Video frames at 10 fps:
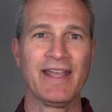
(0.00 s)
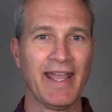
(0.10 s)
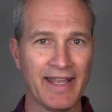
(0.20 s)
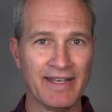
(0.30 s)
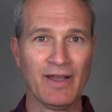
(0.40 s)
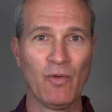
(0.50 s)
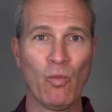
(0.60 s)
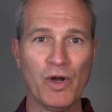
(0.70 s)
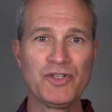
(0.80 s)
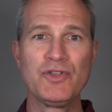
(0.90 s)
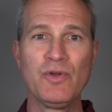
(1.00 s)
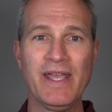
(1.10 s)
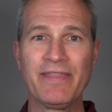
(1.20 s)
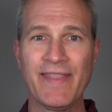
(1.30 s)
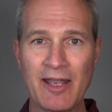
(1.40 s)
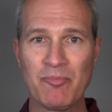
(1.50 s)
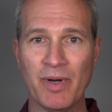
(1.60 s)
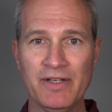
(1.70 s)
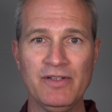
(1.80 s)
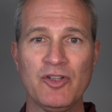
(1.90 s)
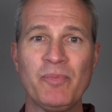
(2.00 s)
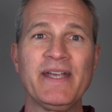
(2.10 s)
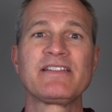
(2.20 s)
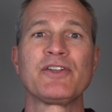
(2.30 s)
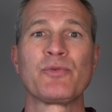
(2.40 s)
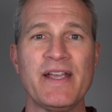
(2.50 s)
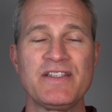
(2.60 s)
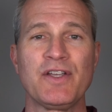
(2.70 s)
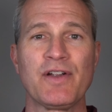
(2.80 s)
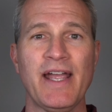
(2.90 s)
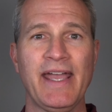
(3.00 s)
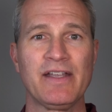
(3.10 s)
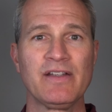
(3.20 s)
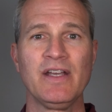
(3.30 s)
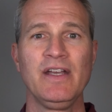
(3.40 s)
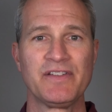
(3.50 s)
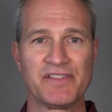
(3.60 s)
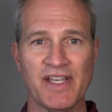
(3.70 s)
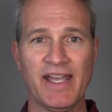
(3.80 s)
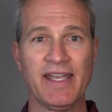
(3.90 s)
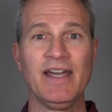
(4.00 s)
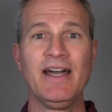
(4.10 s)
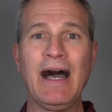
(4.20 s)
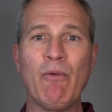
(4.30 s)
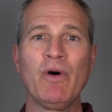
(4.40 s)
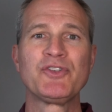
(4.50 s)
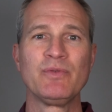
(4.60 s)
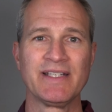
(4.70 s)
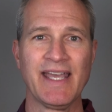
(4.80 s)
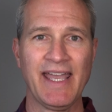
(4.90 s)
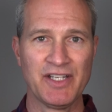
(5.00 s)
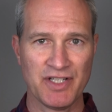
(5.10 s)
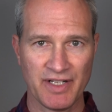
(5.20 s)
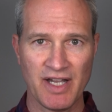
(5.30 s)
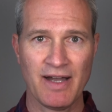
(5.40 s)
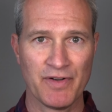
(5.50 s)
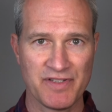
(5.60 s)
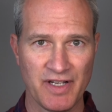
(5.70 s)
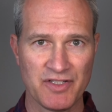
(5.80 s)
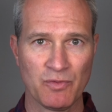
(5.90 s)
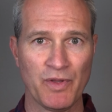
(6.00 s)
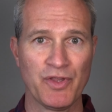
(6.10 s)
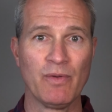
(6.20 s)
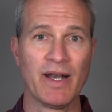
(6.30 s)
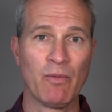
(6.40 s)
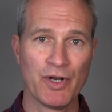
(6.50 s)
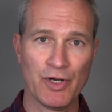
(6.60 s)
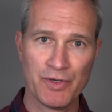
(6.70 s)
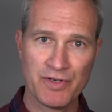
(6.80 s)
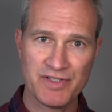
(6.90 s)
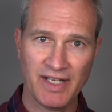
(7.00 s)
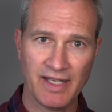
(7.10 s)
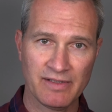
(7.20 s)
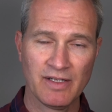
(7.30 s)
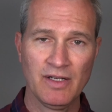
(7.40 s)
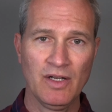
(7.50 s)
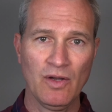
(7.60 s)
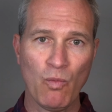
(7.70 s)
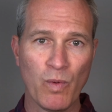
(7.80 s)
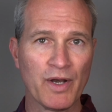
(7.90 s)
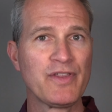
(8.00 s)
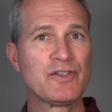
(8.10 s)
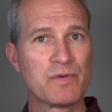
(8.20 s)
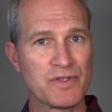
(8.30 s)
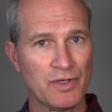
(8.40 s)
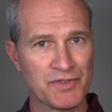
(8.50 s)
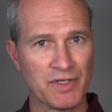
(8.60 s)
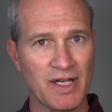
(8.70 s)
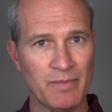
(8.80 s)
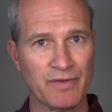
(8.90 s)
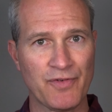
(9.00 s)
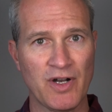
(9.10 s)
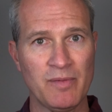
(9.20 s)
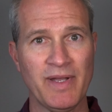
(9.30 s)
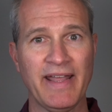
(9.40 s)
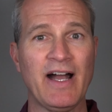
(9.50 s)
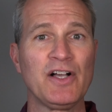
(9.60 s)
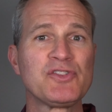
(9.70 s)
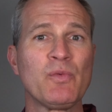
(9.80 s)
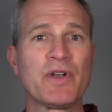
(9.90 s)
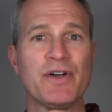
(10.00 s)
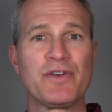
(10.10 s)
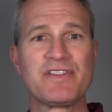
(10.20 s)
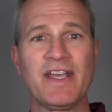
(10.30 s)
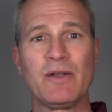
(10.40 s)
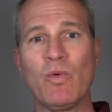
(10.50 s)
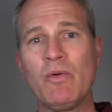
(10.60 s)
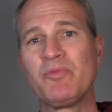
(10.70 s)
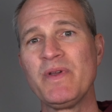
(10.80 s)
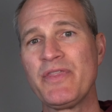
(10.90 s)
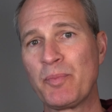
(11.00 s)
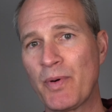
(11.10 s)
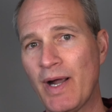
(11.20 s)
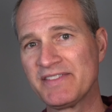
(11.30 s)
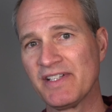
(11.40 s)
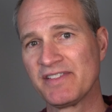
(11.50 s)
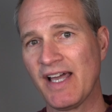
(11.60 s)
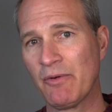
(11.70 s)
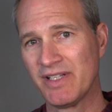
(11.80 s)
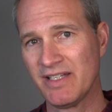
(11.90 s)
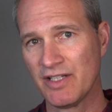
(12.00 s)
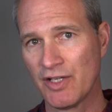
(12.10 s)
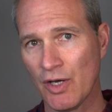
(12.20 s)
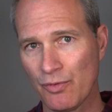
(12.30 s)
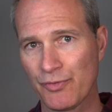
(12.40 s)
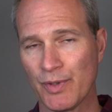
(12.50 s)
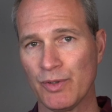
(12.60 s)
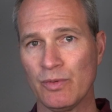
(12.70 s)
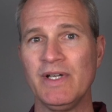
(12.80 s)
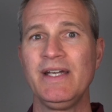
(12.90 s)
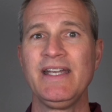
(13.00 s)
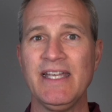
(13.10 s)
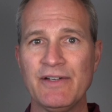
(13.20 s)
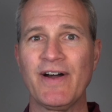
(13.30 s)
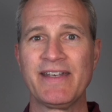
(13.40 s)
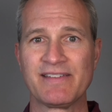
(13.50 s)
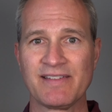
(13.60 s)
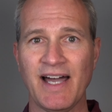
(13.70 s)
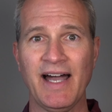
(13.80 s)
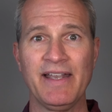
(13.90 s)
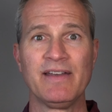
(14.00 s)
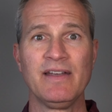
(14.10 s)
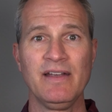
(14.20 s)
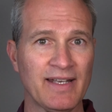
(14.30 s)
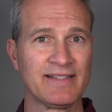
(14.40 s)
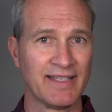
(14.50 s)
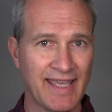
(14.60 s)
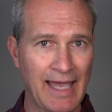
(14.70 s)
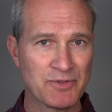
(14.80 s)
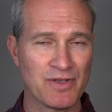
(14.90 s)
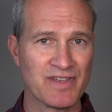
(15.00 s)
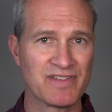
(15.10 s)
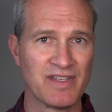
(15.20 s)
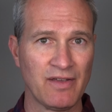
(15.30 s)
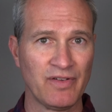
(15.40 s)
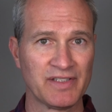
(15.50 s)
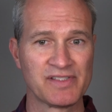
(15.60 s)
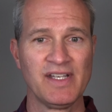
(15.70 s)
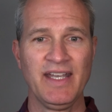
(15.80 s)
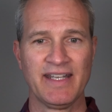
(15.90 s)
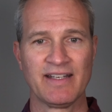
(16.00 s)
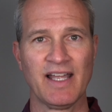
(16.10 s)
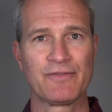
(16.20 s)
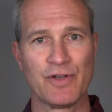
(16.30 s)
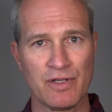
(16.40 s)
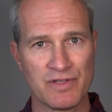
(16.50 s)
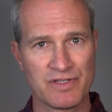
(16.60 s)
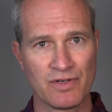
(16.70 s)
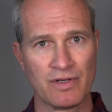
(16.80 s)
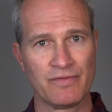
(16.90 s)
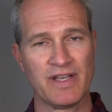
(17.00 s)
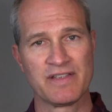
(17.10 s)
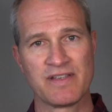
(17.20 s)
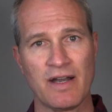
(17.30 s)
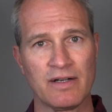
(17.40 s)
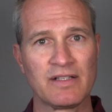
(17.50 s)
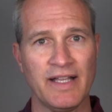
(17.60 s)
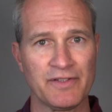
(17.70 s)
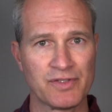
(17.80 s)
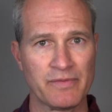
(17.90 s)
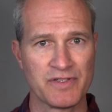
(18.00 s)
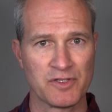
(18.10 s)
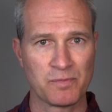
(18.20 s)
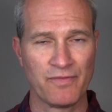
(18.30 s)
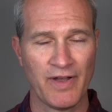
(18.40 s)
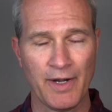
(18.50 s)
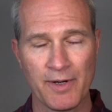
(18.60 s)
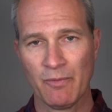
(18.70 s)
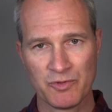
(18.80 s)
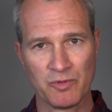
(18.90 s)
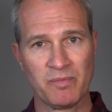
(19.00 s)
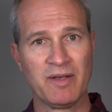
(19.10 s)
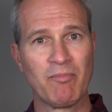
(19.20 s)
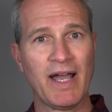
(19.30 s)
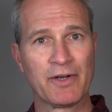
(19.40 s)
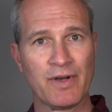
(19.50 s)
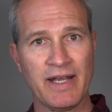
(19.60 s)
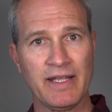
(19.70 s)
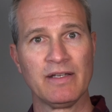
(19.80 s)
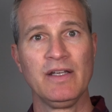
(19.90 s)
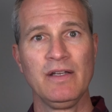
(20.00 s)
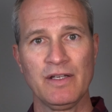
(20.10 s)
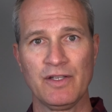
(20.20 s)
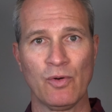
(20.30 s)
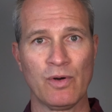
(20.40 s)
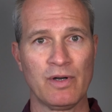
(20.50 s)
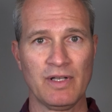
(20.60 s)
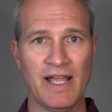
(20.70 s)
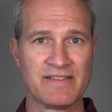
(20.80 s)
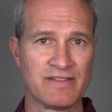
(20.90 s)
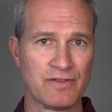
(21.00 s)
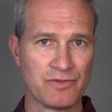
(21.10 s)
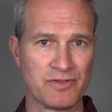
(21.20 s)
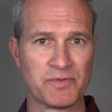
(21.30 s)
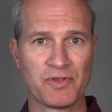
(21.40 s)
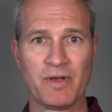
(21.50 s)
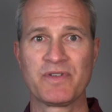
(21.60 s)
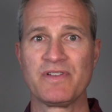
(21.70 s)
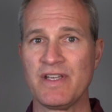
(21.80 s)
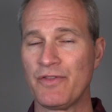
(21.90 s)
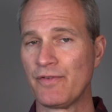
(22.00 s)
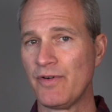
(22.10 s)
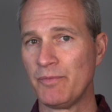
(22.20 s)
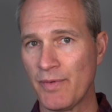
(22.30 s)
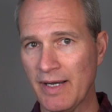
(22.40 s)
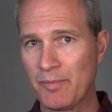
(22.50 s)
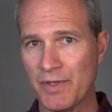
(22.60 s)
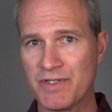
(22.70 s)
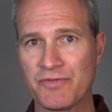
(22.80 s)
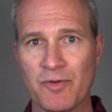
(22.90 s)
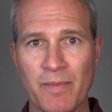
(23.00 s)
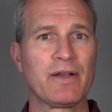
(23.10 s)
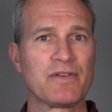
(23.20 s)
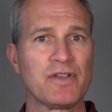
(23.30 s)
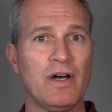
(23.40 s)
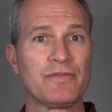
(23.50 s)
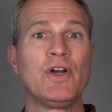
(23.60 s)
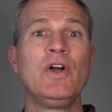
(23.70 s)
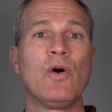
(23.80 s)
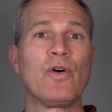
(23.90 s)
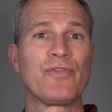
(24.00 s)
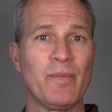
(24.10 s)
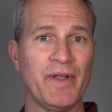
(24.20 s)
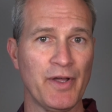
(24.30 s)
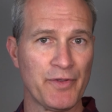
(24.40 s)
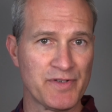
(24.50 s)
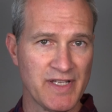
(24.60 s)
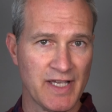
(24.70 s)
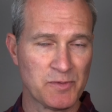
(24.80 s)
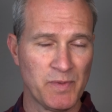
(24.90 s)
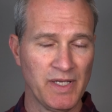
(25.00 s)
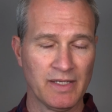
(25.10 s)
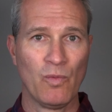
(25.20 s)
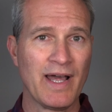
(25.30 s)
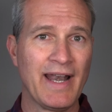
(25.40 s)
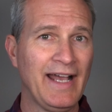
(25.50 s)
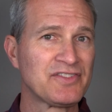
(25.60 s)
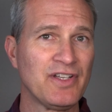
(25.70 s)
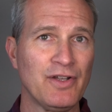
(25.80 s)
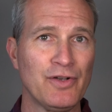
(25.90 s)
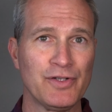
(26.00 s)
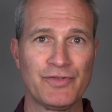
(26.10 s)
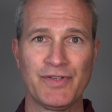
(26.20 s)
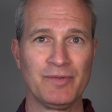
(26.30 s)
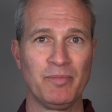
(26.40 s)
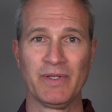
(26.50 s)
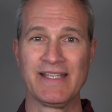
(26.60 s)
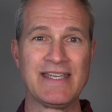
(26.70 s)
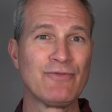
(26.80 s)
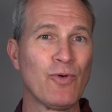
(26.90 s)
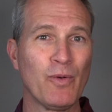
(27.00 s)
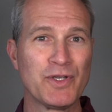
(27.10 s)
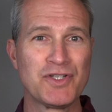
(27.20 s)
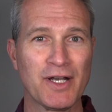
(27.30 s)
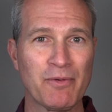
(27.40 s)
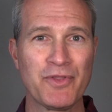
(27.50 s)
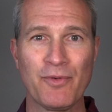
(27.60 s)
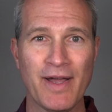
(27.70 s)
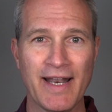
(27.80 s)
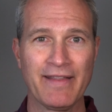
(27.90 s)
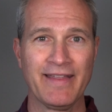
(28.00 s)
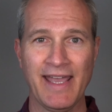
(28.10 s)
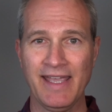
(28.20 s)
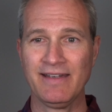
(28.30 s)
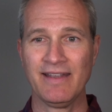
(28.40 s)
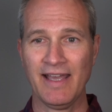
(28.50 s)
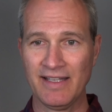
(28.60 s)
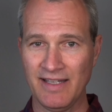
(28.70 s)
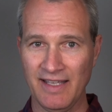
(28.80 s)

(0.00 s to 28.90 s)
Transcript: And once you hit that button, you basically are raising your hand to say, I want to engage in a conversation with you and I want to understand where these results are coming from. And I also want to understand what would be the process I would need to go through if I decide I'd like to capture this savings and I'd like for you to serve as our cloud services provider, which would mean migrating your licenses or subscriptions either from direct purchase from Microsoft or from another CSP. We're not asking you to believe what we share with you right out of the gate.